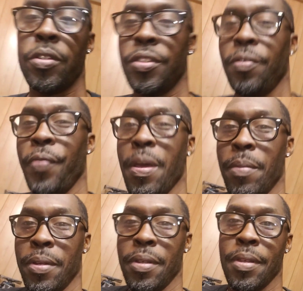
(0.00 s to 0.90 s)
RC
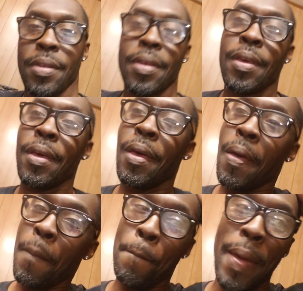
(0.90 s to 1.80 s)
family,
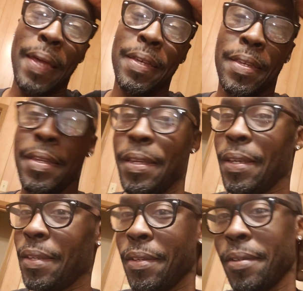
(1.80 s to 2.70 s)
back
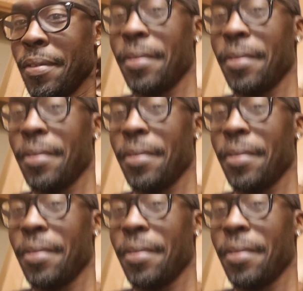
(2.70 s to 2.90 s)
again.